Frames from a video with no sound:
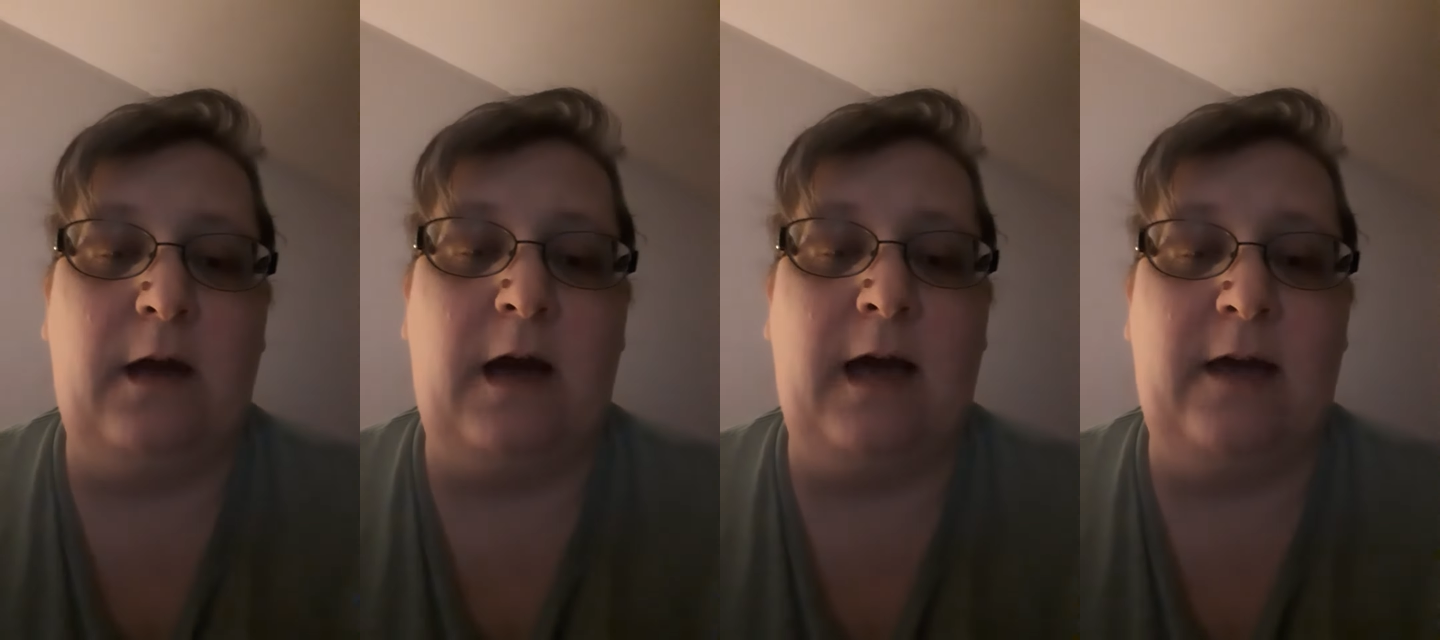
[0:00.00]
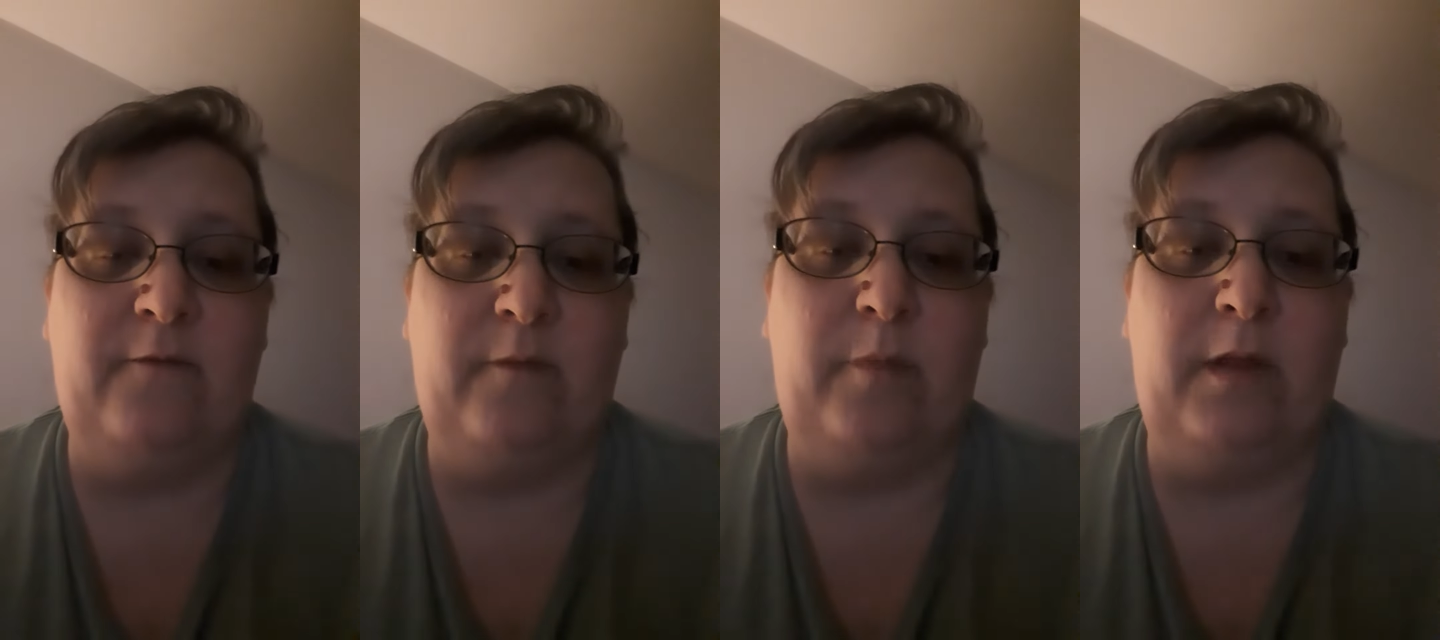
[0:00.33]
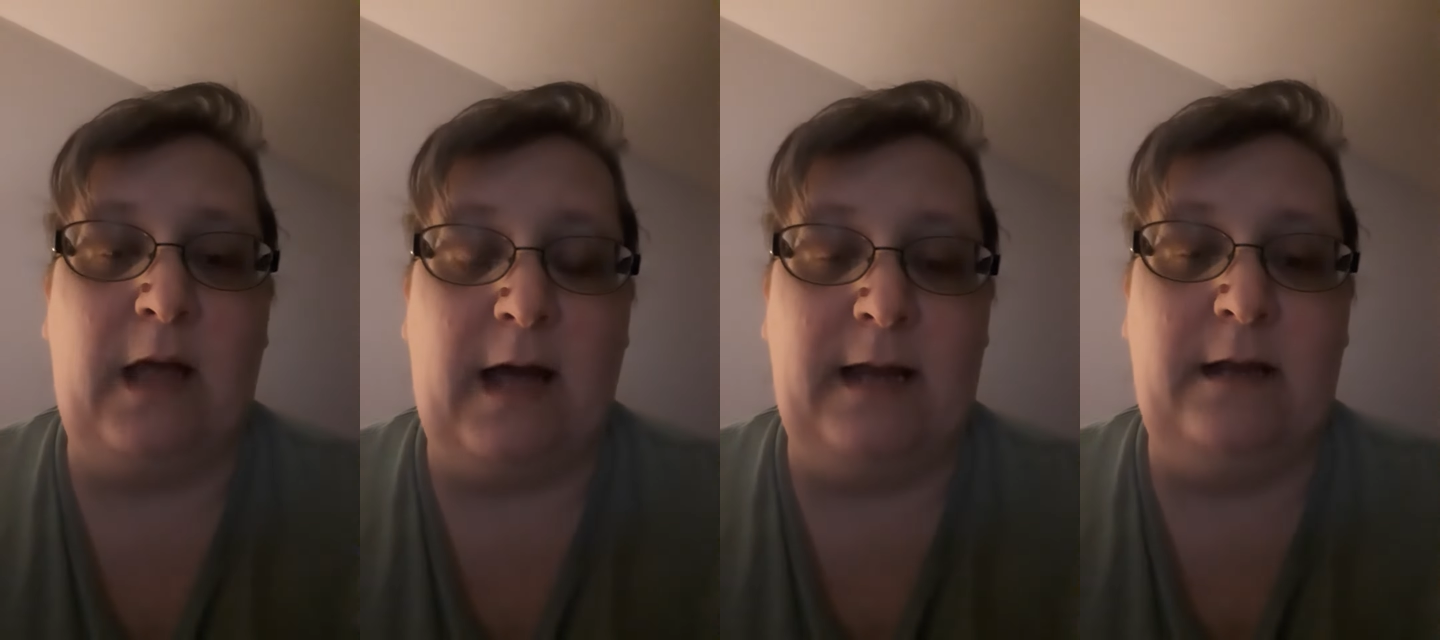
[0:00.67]
I have
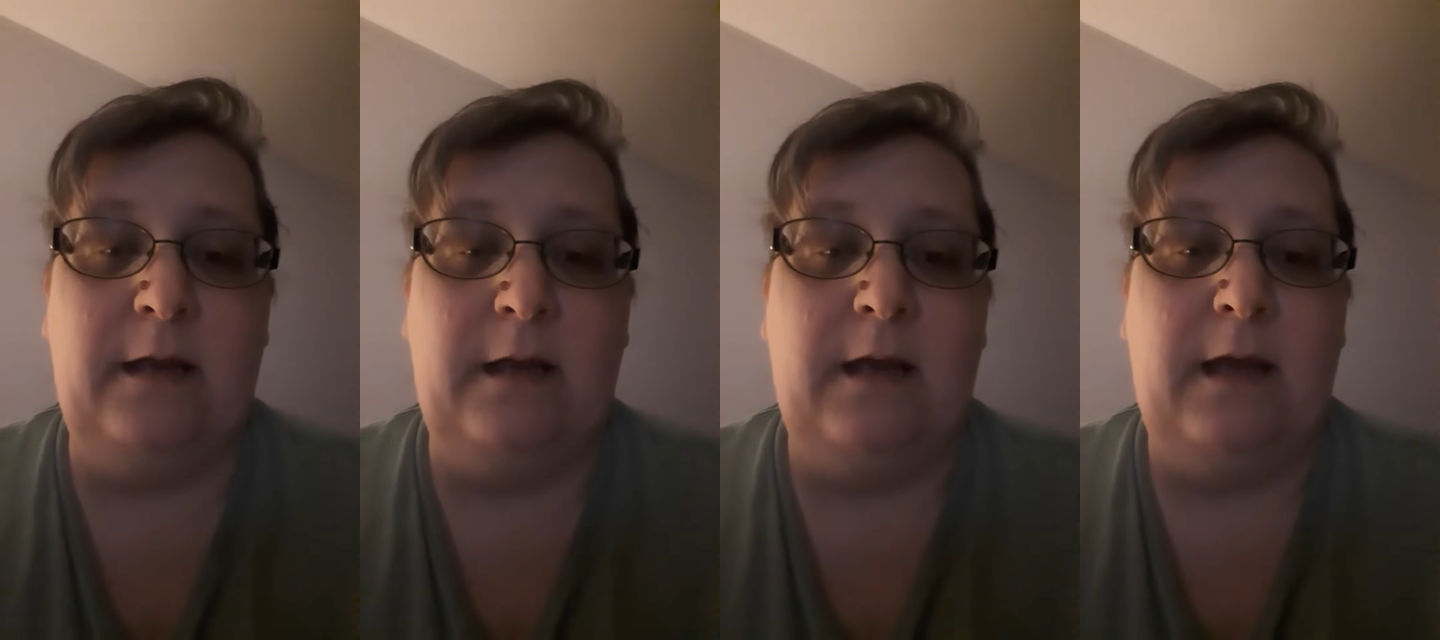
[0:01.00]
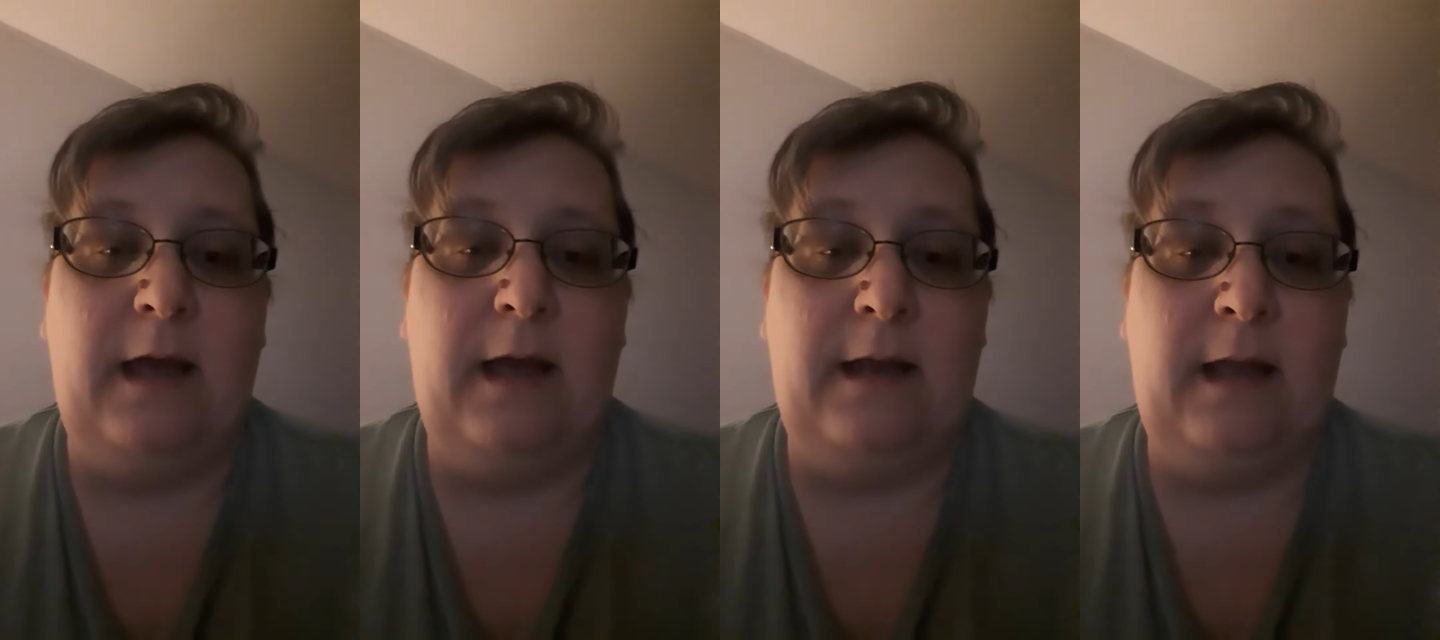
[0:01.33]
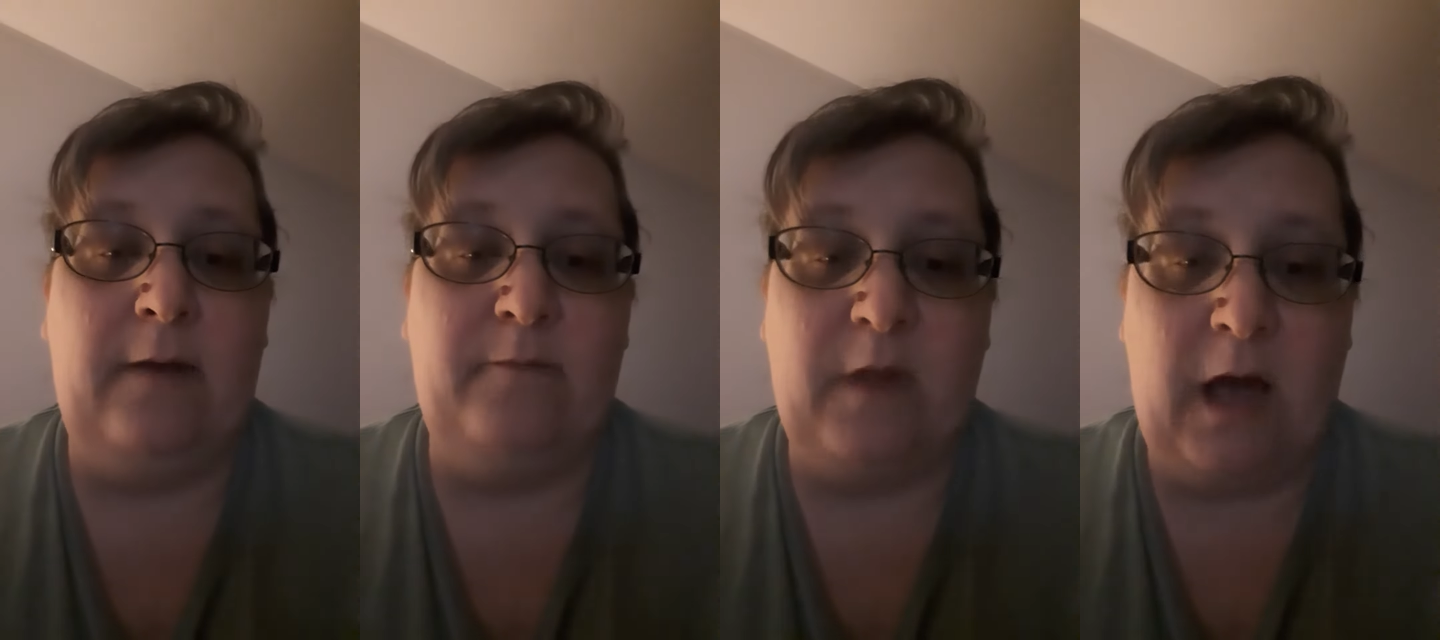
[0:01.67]
applied and
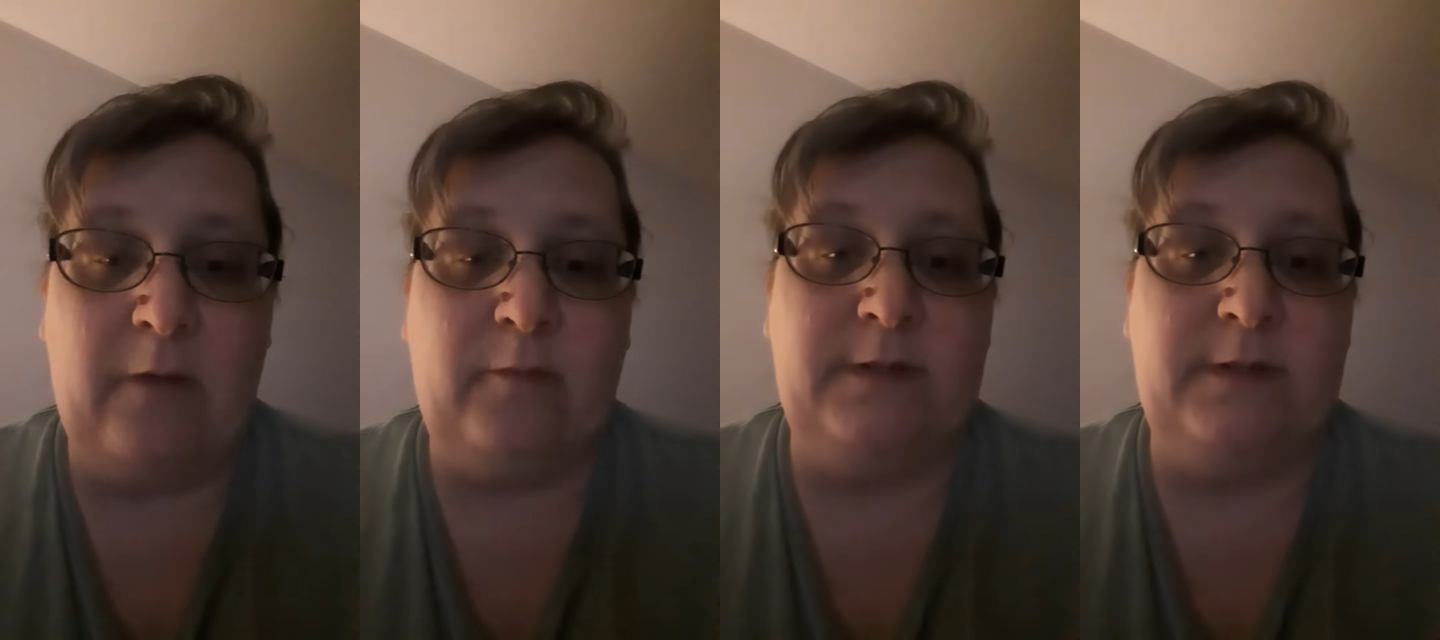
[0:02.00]
have not